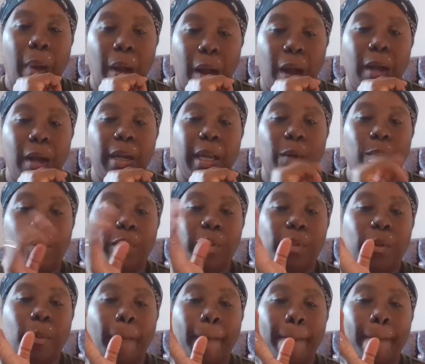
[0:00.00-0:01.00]
But it
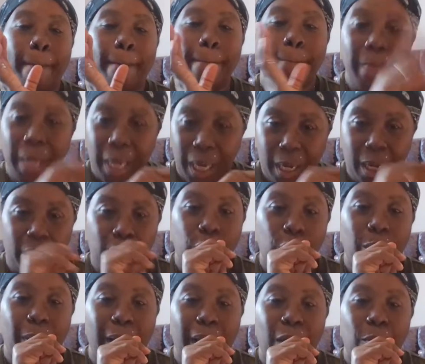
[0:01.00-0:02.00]
was me that
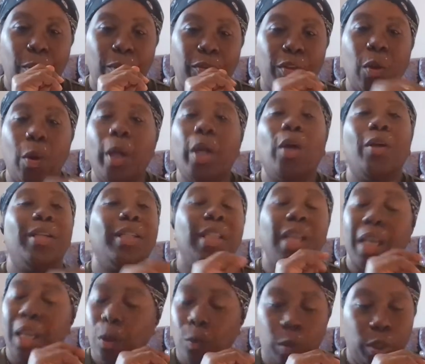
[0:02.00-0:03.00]
she went out with, so I know
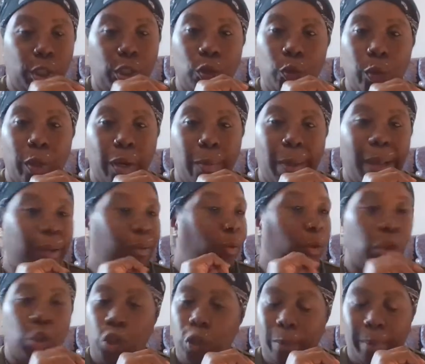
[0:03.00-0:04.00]
exactly what she's talking about. I'm
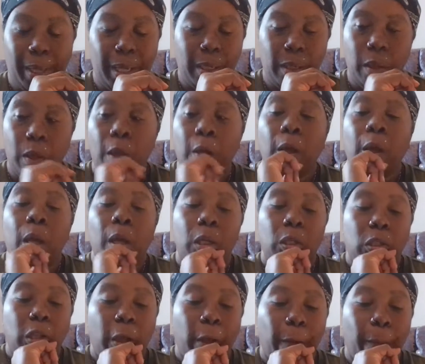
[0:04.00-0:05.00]
not stupid.
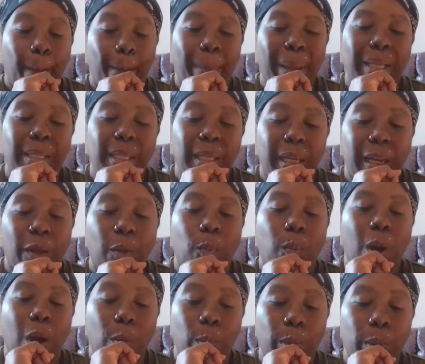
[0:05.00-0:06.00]
So basically,
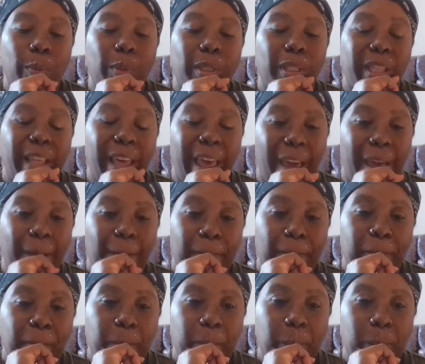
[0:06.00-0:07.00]
while we was there,
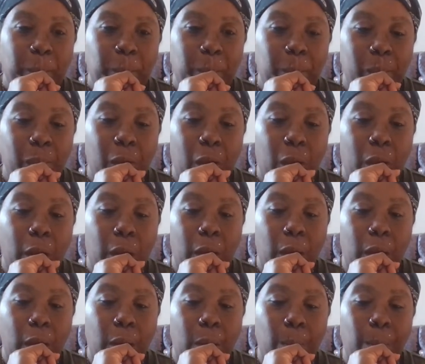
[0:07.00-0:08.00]

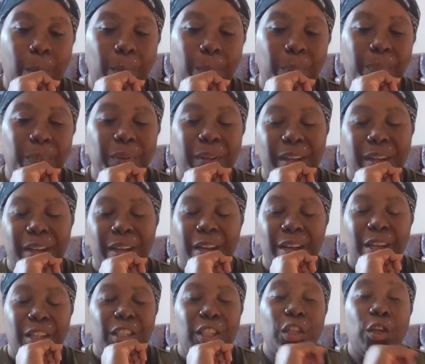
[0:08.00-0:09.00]

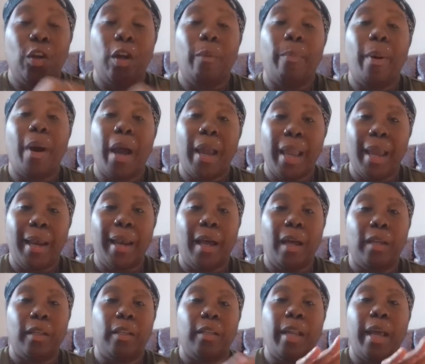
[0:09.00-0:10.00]
she got a
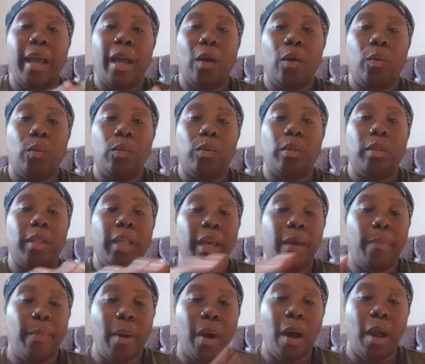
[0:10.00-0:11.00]
paella. Now,
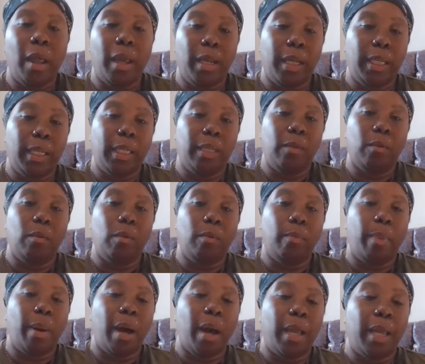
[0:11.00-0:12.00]
their
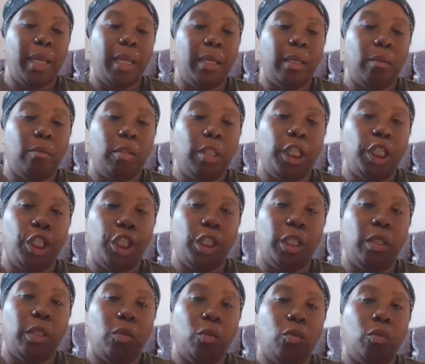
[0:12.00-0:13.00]
paella
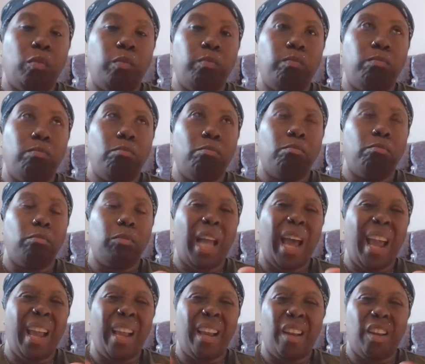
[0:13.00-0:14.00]
dishes, or
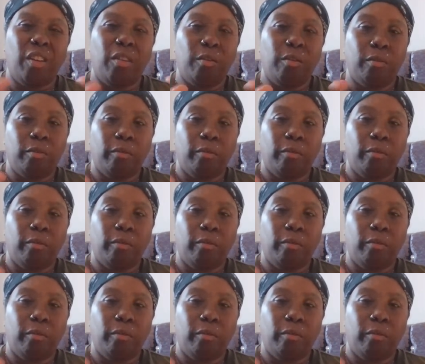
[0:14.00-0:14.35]
like